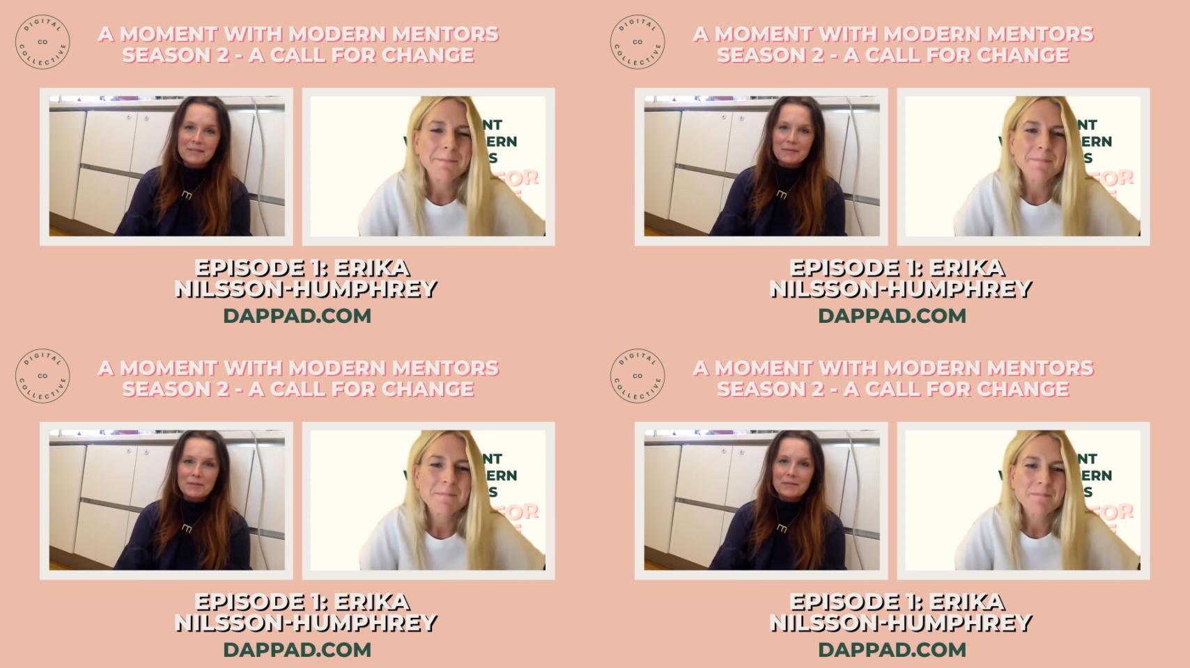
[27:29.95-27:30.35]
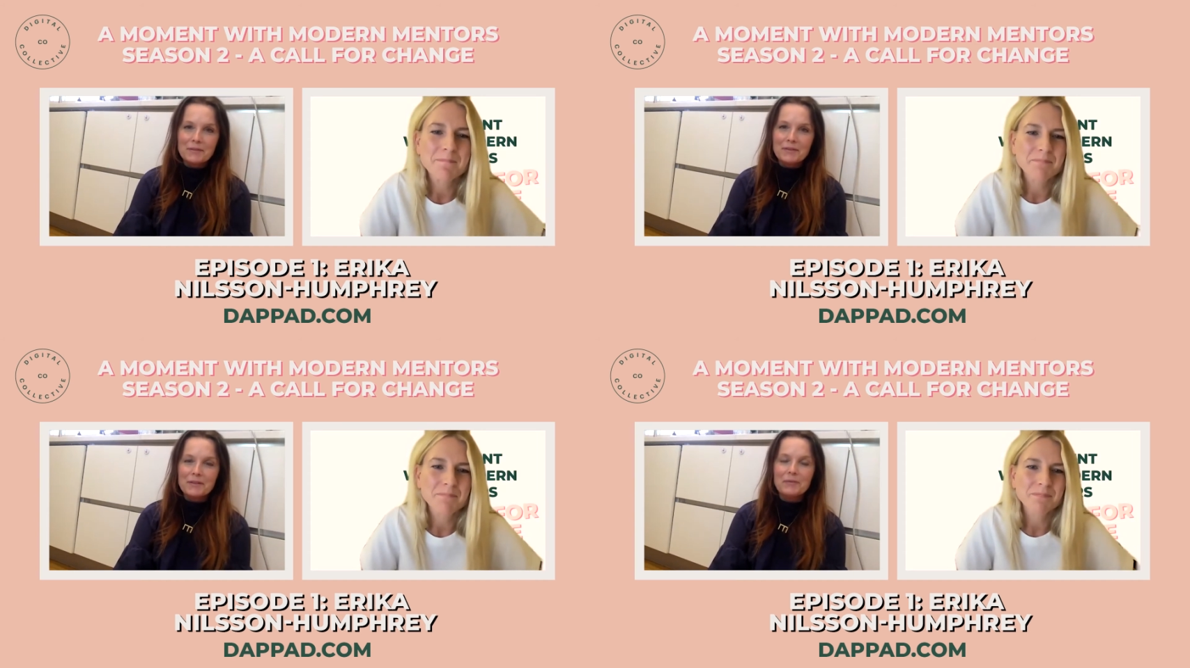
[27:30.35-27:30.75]

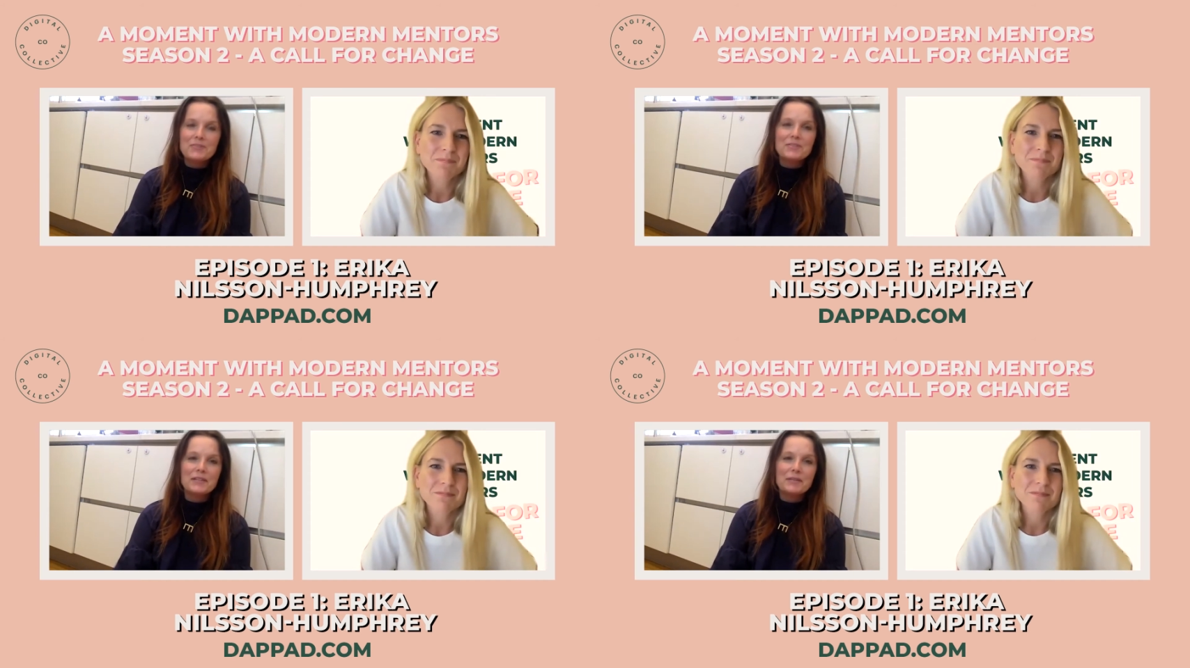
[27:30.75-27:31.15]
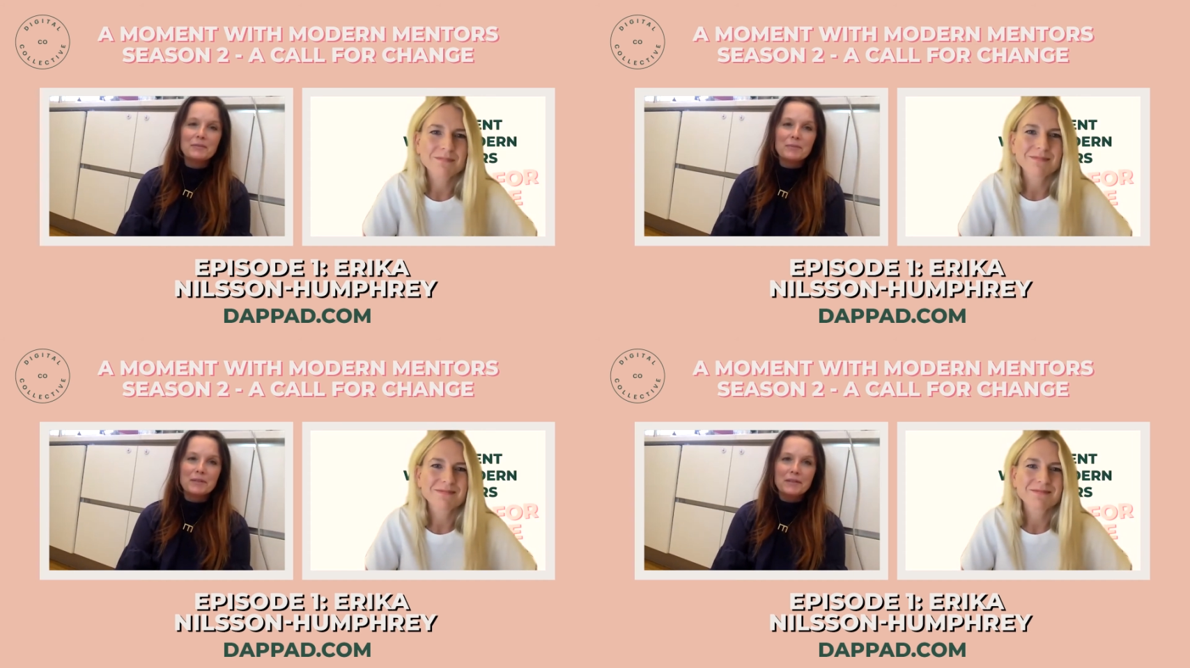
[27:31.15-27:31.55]
Speaker 1: whatever the question
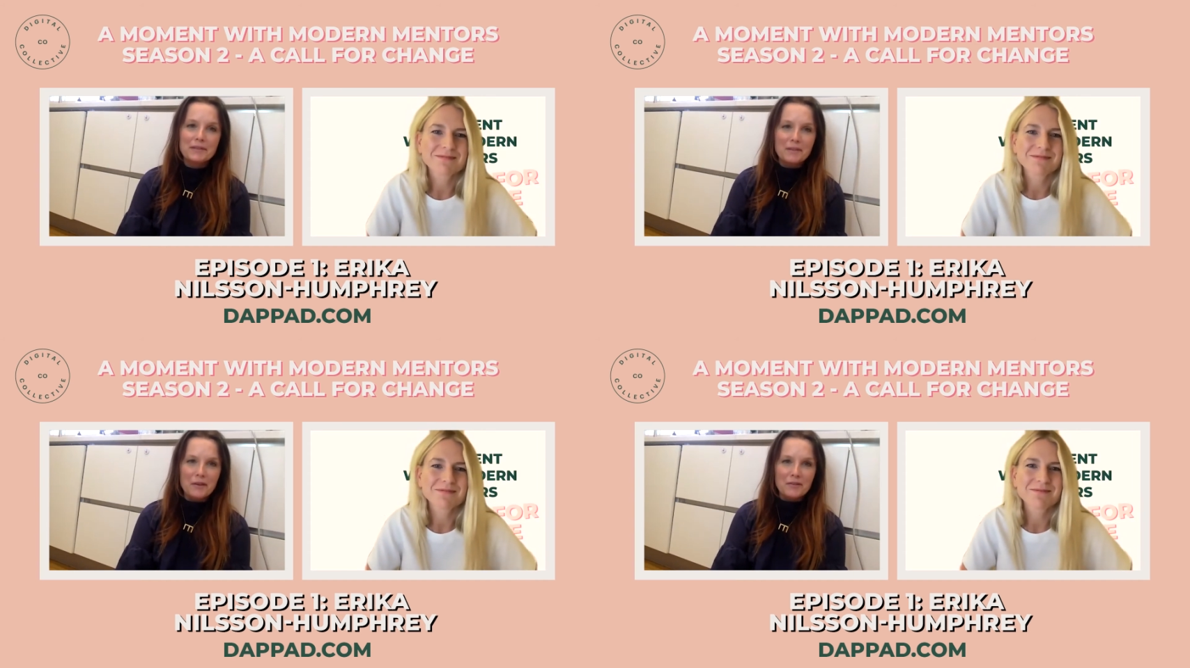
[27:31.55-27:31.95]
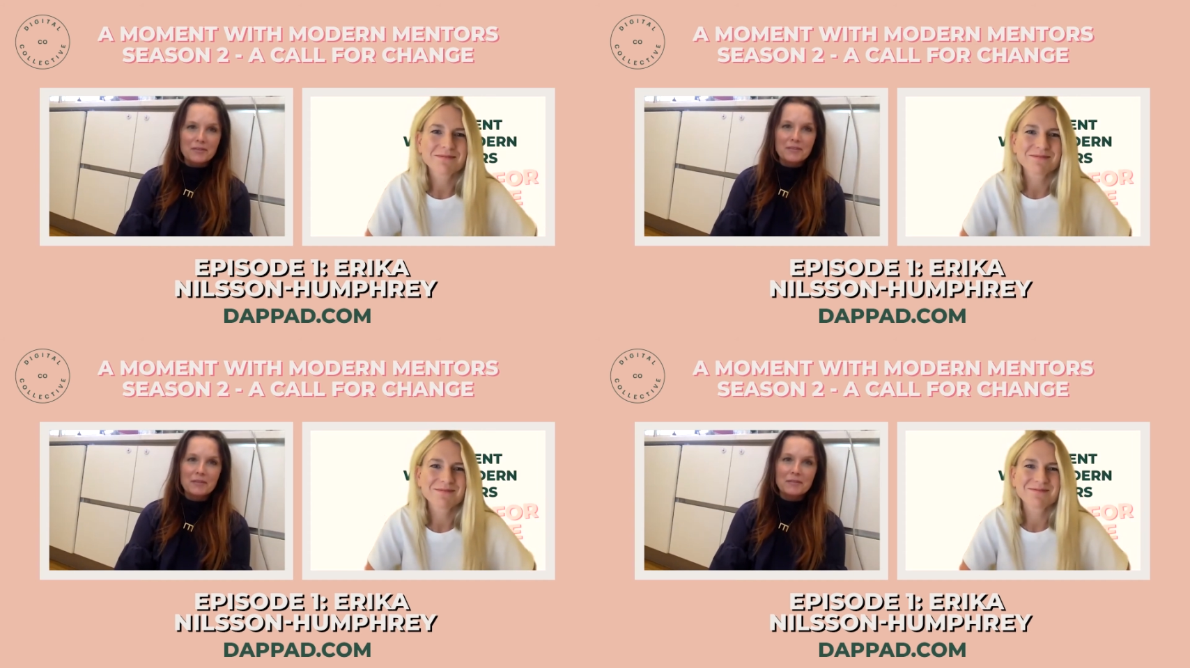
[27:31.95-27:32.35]
everybody
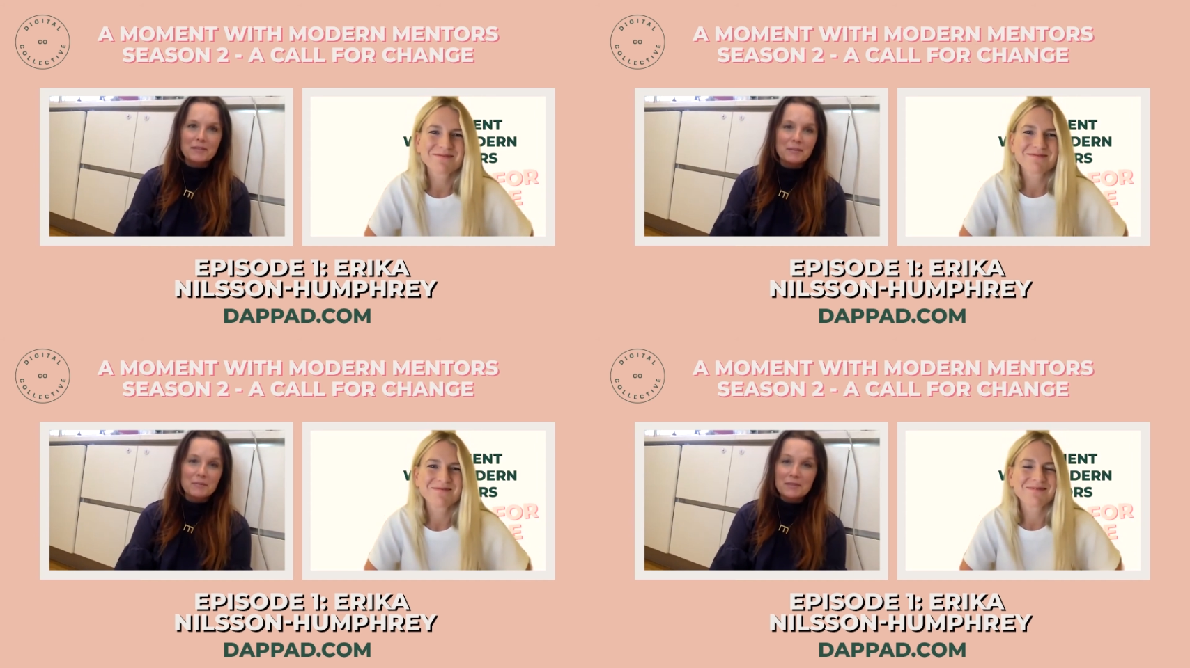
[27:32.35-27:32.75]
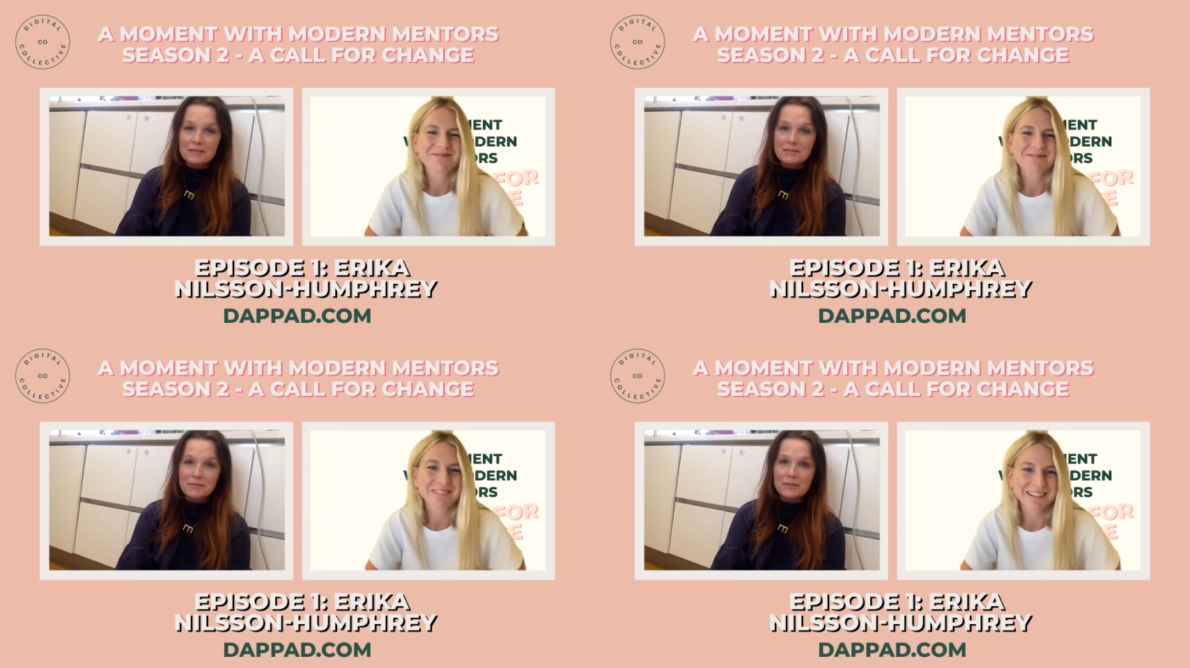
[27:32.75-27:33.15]
asks
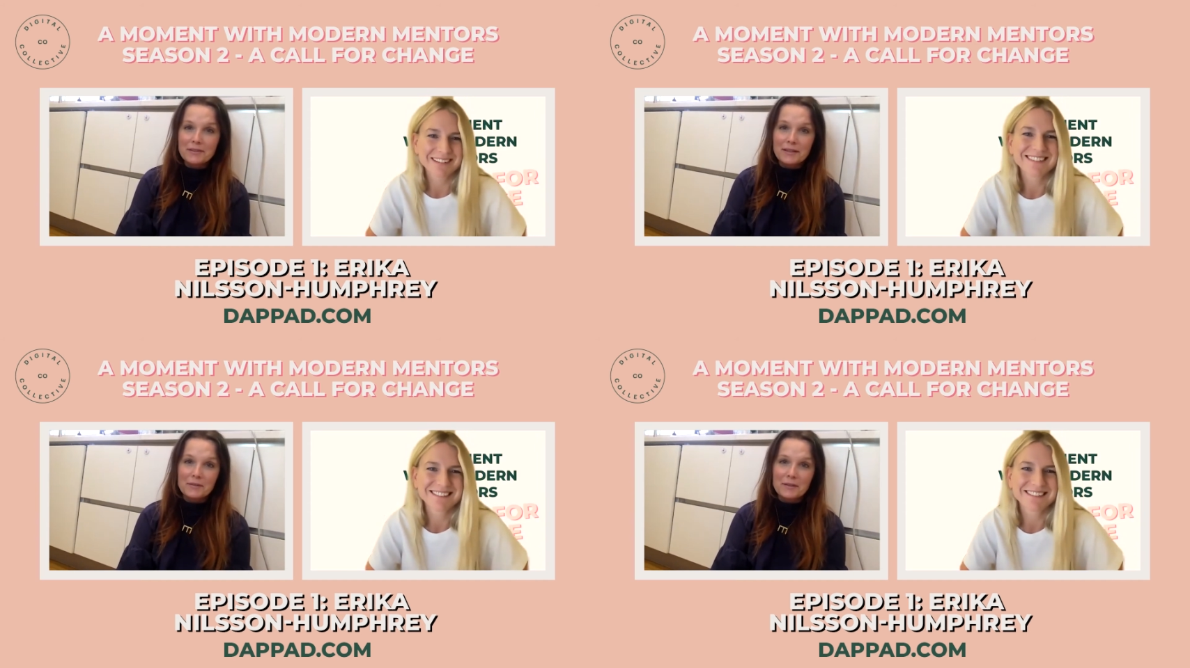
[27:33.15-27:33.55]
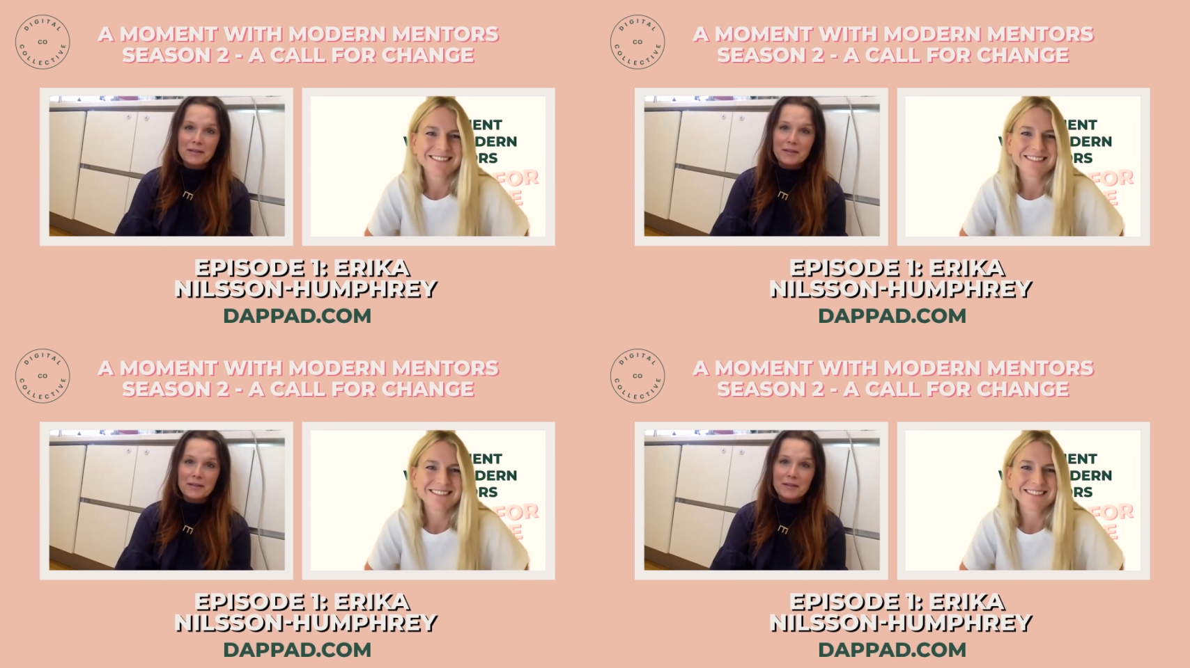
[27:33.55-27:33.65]
themselves every day,